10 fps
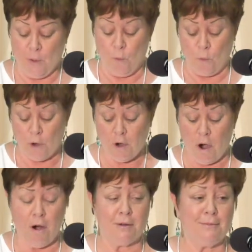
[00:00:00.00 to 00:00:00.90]
work
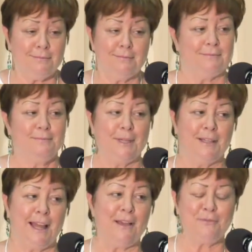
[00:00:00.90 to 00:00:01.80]
hard
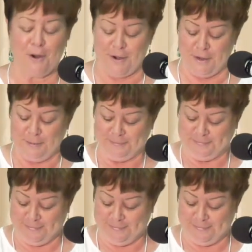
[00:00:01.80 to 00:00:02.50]
but laugh harder,